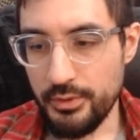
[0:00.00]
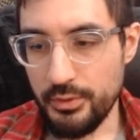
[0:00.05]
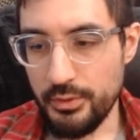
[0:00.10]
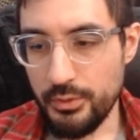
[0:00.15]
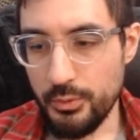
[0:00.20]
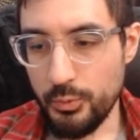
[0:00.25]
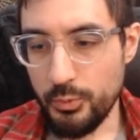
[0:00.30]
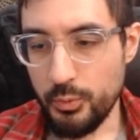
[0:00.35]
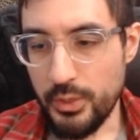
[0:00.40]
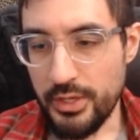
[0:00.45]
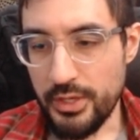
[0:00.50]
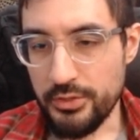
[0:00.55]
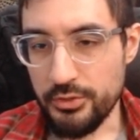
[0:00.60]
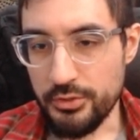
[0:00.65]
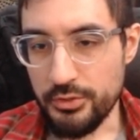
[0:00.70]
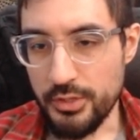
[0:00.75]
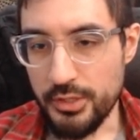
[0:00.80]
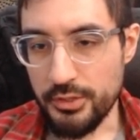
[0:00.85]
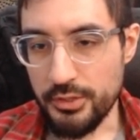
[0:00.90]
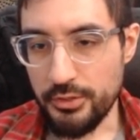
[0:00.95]
when you're
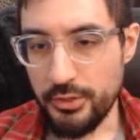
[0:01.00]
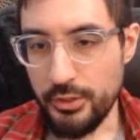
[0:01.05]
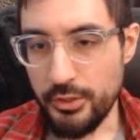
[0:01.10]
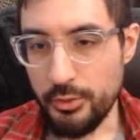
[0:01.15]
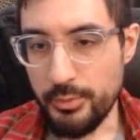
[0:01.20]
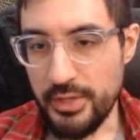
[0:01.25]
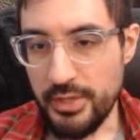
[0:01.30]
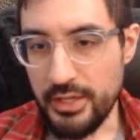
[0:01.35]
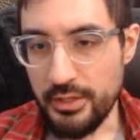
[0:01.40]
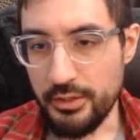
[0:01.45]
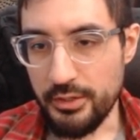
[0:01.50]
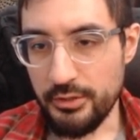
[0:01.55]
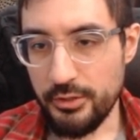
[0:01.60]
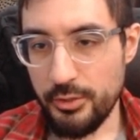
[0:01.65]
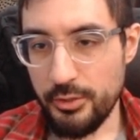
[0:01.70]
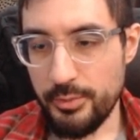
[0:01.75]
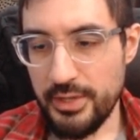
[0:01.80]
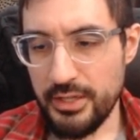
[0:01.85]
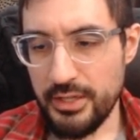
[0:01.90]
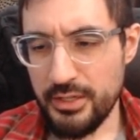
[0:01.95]
not on low mana.
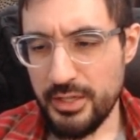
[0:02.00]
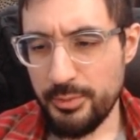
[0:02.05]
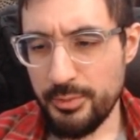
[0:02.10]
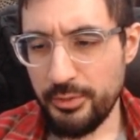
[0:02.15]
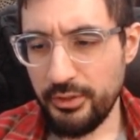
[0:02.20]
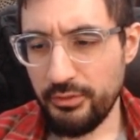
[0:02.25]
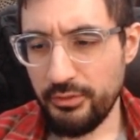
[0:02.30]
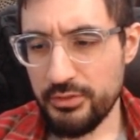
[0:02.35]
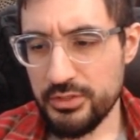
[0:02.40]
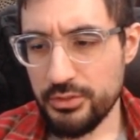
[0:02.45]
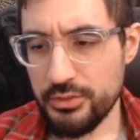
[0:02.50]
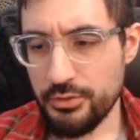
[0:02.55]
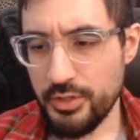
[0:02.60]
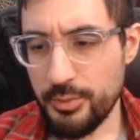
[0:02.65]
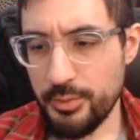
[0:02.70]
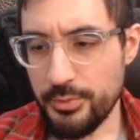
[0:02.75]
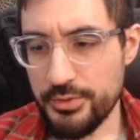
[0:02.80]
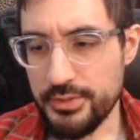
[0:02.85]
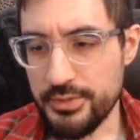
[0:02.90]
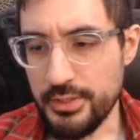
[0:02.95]
Low mana, I believe, is
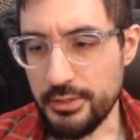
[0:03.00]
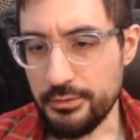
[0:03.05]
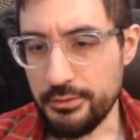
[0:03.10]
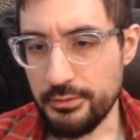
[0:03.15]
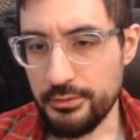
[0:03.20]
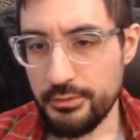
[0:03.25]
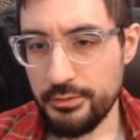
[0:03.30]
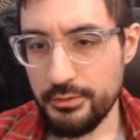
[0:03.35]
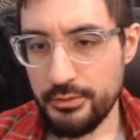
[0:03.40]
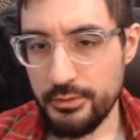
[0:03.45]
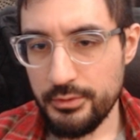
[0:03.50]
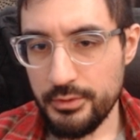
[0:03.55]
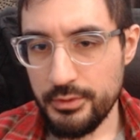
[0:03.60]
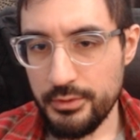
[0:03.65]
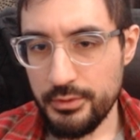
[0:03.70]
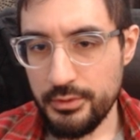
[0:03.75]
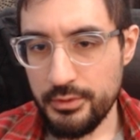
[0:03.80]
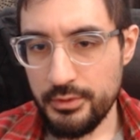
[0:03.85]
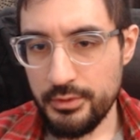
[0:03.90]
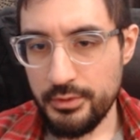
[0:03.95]
30%.
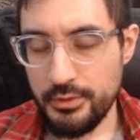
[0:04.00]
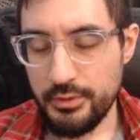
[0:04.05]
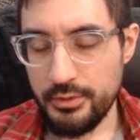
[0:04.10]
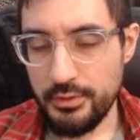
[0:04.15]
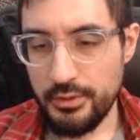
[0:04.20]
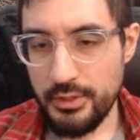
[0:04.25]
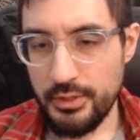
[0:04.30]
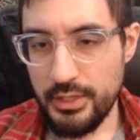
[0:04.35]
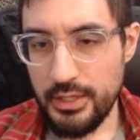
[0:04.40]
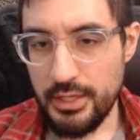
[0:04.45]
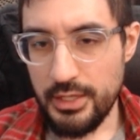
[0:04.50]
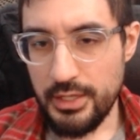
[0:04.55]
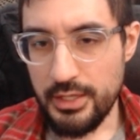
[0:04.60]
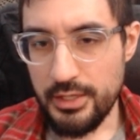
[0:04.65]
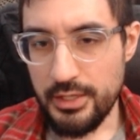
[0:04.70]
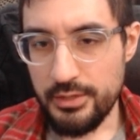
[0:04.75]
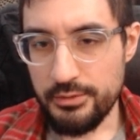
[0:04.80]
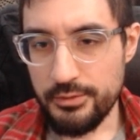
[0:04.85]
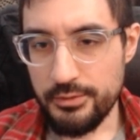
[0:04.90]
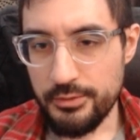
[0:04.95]

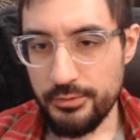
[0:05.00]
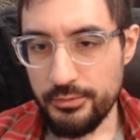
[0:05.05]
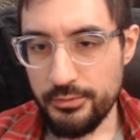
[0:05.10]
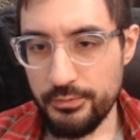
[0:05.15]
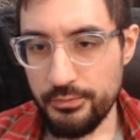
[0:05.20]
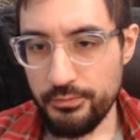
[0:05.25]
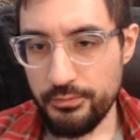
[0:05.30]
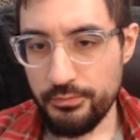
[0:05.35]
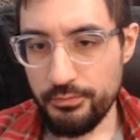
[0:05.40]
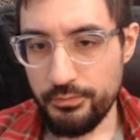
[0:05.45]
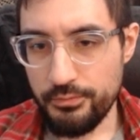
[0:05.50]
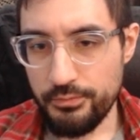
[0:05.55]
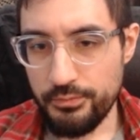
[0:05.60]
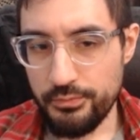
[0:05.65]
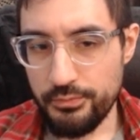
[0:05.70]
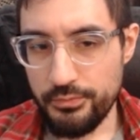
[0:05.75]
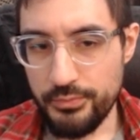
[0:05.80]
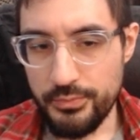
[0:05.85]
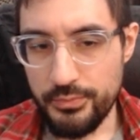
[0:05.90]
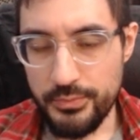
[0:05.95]
And
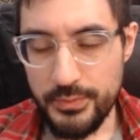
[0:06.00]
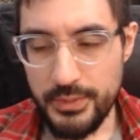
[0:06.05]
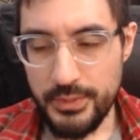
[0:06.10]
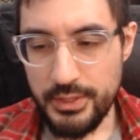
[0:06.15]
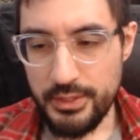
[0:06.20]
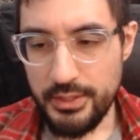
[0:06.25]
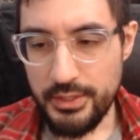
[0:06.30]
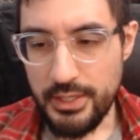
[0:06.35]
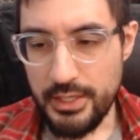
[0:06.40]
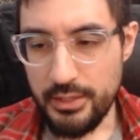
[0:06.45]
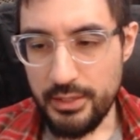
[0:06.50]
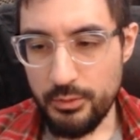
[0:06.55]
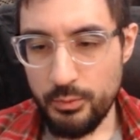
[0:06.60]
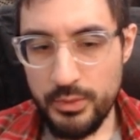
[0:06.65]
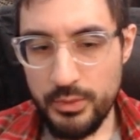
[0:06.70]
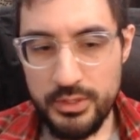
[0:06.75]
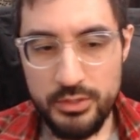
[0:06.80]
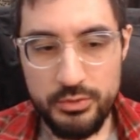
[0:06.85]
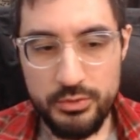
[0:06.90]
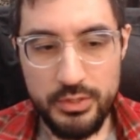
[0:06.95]
yeah,
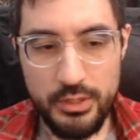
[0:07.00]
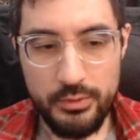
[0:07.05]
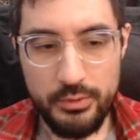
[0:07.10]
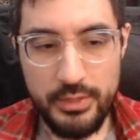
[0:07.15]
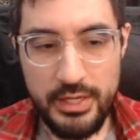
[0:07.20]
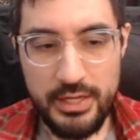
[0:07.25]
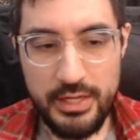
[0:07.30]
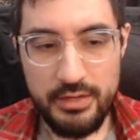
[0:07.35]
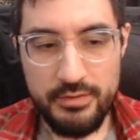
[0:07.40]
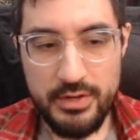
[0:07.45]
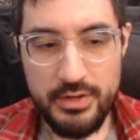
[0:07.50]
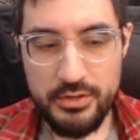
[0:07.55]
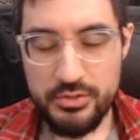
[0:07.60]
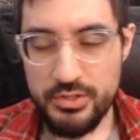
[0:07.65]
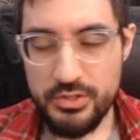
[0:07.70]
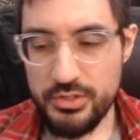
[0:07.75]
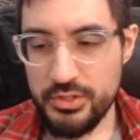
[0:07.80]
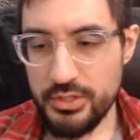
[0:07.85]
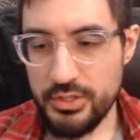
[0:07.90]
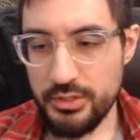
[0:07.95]
when you don't have
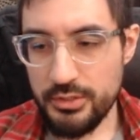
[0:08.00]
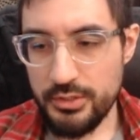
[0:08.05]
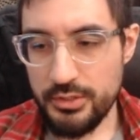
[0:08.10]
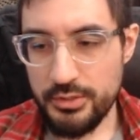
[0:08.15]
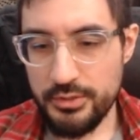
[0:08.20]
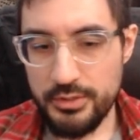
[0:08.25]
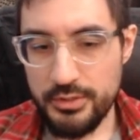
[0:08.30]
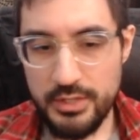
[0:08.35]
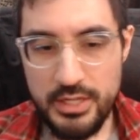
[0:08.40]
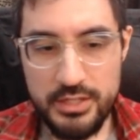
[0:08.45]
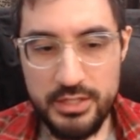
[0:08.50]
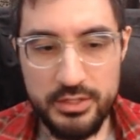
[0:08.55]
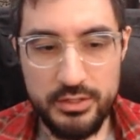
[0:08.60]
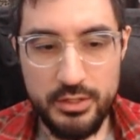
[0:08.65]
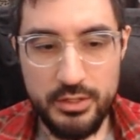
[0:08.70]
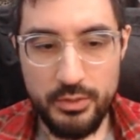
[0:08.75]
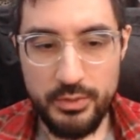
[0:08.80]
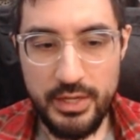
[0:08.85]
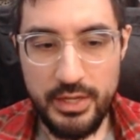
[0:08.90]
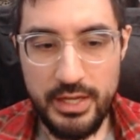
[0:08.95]
energy shield and you
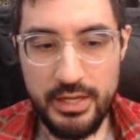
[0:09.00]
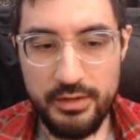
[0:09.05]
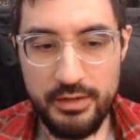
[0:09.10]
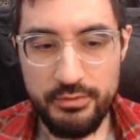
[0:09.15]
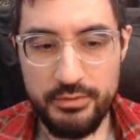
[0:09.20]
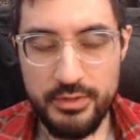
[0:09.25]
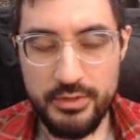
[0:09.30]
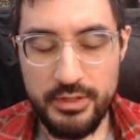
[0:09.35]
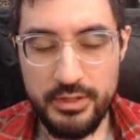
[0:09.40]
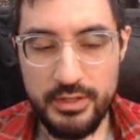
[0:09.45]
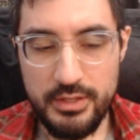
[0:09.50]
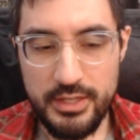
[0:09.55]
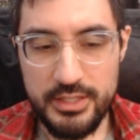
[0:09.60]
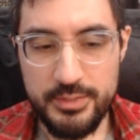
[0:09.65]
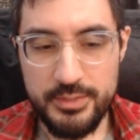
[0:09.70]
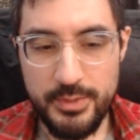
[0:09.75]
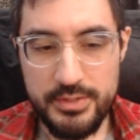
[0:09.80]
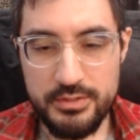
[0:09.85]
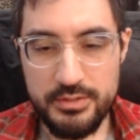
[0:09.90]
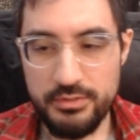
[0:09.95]
don't have the
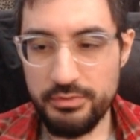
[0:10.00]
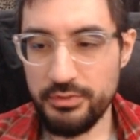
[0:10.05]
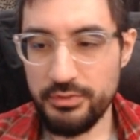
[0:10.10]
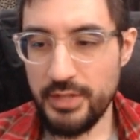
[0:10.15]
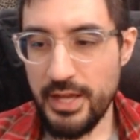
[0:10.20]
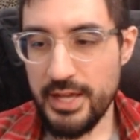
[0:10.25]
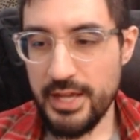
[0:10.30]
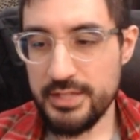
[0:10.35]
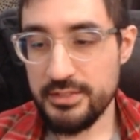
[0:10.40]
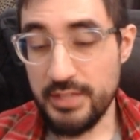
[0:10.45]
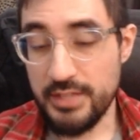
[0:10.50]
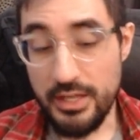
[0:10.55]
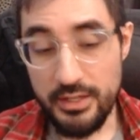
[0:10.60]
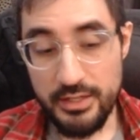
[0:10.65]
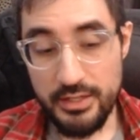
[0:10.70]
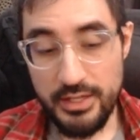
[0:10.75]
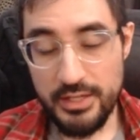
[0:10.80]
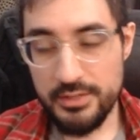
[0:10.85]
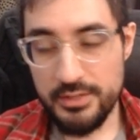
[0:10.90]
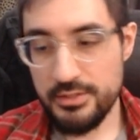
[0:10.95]
expensive flask that
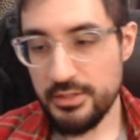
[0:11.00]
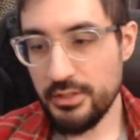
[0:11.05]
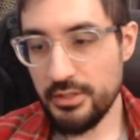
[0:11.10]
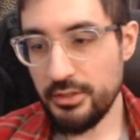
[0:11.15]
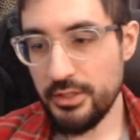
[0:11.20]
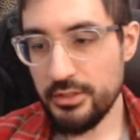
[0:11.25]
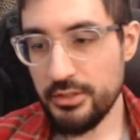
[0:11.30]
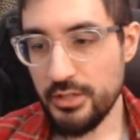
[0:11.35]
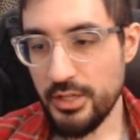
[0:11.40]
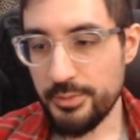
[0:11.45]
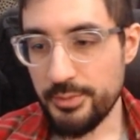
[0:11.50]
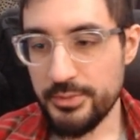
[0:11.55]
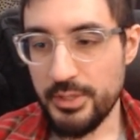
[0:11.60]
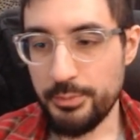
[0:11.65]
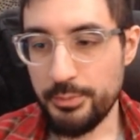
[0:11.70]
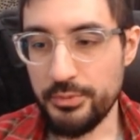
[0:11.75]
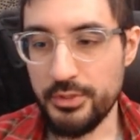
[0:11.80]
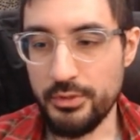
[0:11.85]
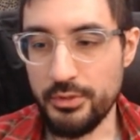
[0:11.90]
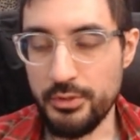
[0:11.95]
instantly tops
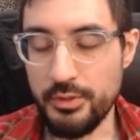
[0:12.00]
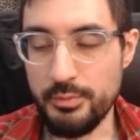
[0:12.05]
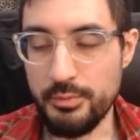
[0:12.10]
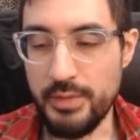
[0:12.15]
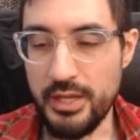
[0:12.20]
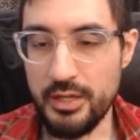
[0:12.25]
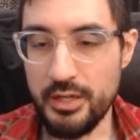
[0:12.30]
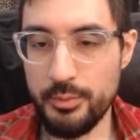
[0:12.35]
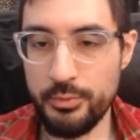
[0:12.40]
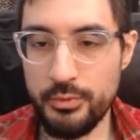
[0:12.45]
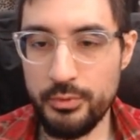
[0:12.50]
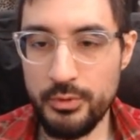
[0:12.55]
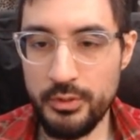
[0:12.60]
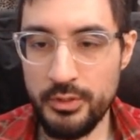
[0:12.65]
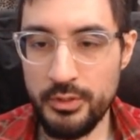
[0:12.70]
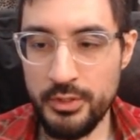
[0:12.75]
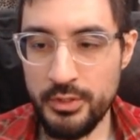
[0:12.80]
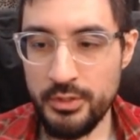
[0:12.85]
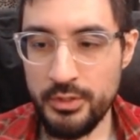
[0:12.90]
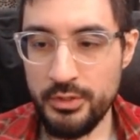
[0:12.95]
up your mana
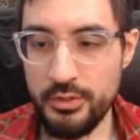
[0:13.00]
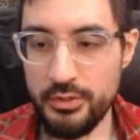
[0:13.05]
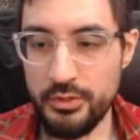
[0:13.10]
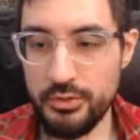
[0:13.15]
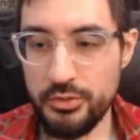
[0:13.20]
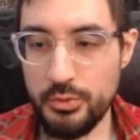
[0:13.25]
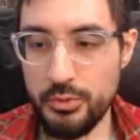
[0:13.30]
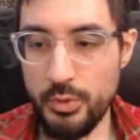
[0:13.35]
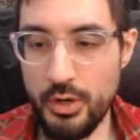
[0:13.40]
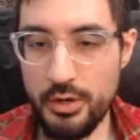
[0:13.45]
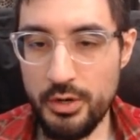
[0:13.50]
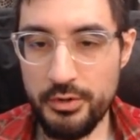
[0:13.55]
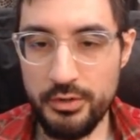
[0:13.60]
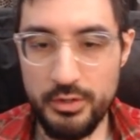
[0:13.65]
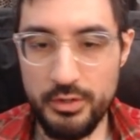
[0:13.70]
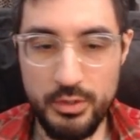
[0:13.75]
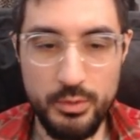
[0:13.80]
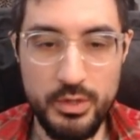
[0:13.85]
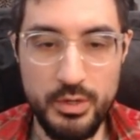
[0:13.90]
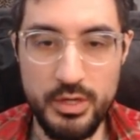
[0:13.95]
pool, you are
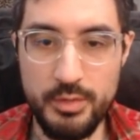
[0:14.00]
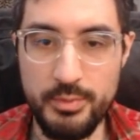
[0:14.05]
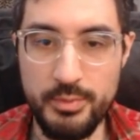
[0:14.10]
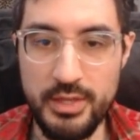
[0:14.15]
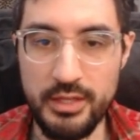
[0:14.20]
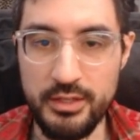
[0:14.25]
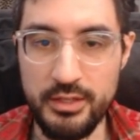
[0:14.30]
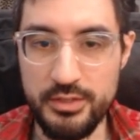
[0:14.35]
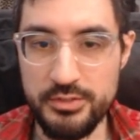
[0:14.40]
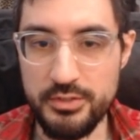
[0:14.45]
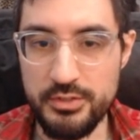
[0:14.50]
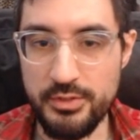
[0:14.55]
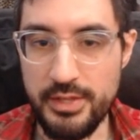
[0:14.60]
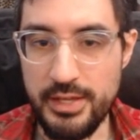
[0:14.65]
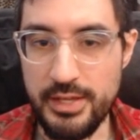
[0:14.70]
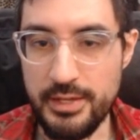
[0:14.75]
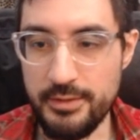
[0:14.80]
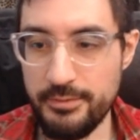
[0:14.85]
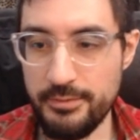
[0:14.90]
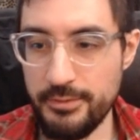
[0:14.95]
going to want to make it so
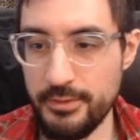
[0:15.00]
that